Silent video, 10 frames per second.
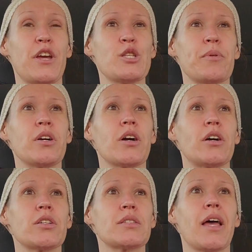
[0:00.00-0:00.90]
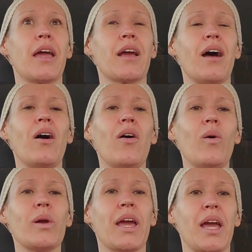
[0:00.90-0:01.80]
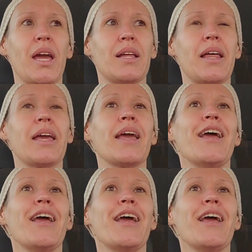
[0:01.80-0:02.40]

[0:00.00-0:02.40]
on Facebook are just like, okay, like,